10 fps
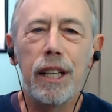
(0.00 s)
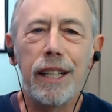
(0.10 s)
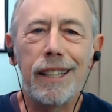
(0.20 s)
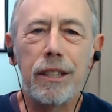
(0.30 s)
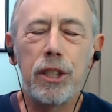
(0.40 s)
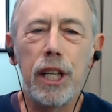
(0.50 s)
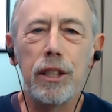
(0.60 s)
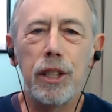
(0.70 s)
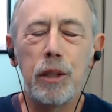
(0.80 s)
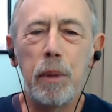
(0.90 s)
In a
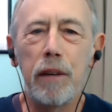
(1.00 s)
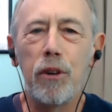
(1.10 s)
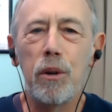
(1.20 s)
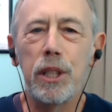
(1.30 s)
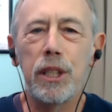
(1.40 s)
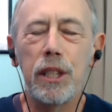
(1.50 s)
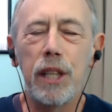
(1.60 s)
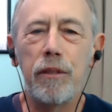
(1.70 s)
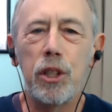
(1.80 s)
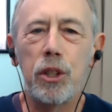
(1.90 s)
sense, as Bev always says,
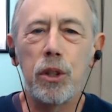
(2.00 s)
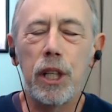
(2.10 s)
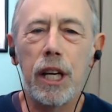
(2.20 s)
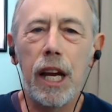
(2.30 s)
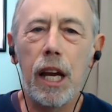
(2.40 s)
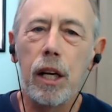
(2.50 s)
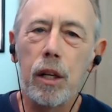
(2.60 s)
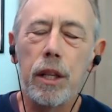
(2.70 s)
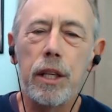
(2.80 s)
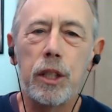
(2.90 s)
I've just sort of
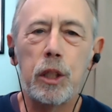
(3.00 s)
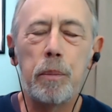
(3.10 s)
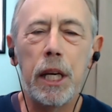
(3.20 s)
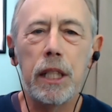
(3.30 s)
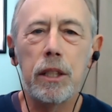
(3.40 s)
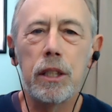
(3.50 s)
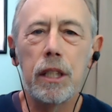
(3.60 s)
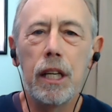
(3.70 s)
held the space